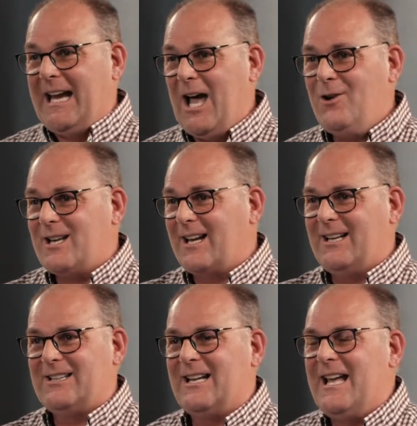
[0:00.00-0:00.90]
And how's that
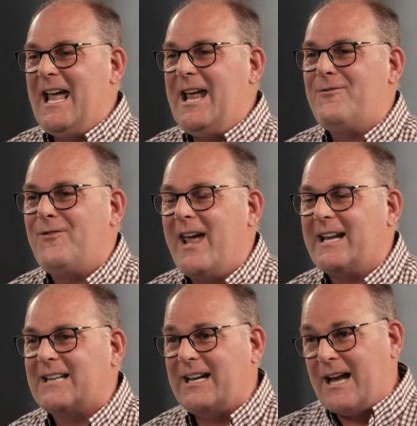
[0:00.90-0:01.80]
going to
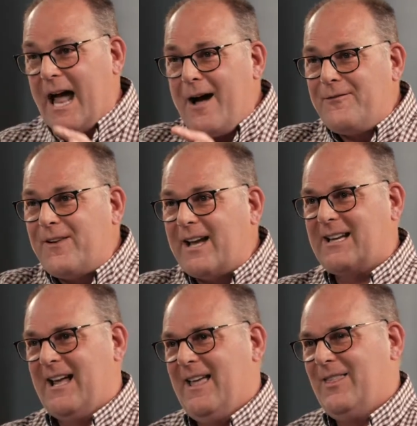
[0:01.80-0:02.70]
infect and
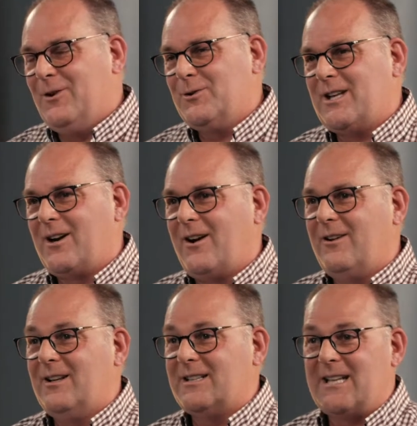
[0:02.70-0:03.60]
affect those
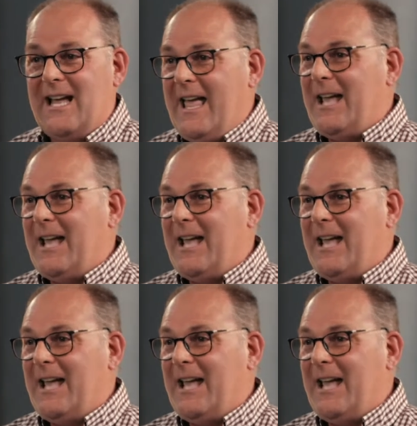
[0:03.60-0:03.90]
around us?